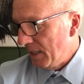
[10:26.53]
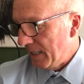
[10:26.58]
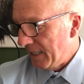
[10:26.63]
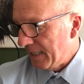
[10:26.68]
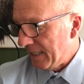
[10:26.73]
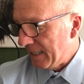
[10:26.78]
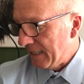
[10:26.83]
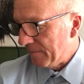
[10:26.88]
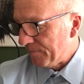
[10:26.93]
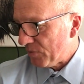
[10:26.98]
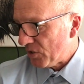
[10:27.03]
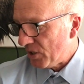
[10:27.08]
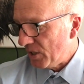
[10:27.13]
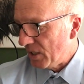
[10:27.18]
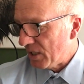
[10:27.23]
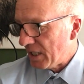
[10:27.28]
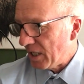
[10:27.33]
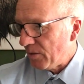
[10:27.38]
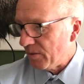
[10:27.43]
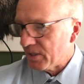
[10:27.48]
So
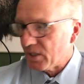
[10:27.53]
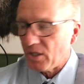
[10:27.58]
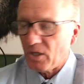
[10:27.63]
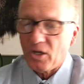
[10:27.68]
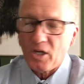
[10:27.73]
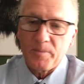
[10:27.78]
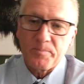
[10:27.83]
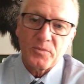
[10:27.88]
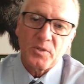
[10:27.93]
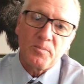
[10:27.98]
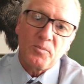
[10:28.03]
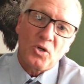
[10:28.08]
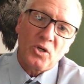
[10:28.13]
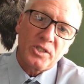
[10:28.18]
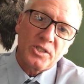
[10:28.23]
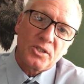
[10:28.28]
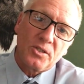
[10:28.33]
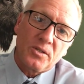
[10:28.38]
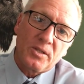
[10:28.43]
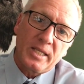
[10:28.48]
you're going to
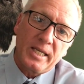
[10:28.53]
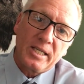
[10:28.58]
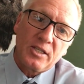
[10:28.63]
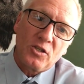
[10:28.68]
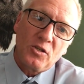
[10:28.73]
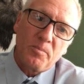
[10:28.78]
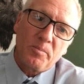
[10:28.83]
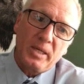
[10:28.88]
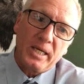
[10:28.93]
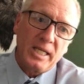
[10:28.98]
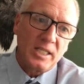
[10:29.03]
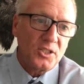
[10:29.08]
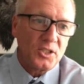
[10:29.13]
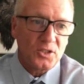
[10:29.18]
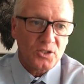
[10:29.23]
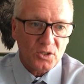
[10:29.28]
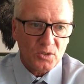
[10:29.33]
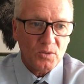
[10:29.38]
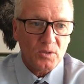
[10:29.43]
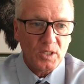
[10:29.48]
optimize your thank you page.
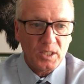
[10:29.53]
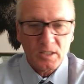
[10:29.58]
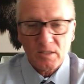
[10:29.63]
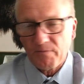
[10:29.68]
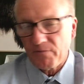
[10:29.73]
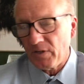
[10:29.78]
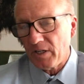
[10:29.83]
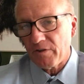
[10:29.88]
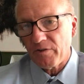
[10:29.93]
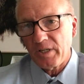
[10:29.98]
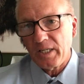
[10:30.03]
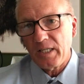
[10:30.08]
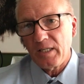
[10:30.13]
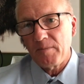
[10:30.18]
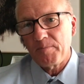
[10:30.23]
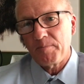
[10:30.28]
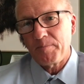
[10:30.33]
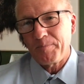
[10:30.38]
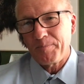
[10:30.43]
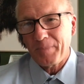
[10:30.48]
It's
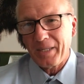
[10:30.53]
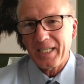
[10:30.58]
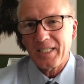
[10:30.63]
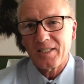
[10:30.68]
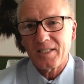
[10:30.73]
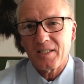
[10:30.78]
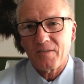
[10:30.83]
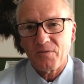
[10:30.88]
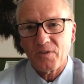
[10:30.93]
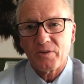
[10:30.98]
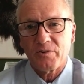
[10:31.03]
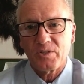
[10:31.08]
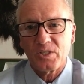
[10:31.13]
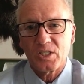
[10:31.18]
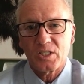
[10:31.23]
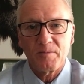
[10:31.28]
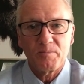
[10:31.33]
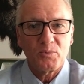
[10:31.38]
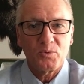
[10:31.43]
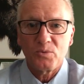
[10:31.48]
very basic, very
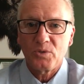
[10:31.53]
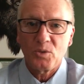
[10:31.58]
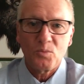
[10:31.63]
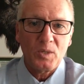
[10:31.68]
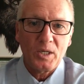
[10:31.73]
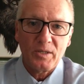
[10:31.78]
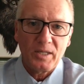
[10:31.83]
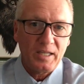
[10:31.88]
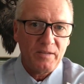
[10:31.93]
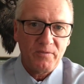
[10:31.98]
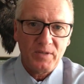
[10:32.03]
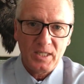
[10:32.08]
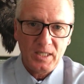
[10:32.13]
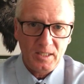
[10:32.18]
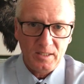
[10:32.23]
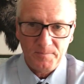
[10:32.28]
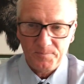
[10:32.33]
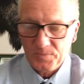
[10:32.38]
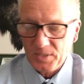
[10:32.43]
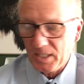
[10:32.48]
simple. You won't have
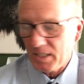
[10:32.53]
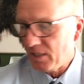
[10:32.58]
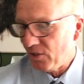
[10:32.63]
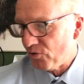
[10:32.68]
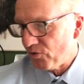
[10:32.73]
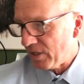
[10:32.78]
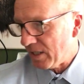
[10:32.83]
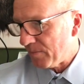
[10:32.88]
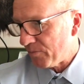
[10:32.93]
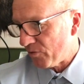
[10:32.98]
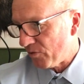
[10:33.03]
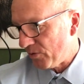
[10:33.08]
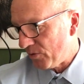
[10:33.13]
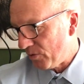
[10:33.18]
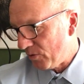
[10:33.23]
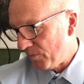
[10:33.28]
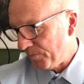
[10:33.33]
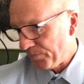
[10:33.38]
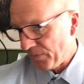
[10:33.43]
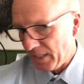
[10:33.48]
any drama at
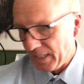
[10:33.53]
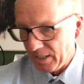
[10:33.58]
all.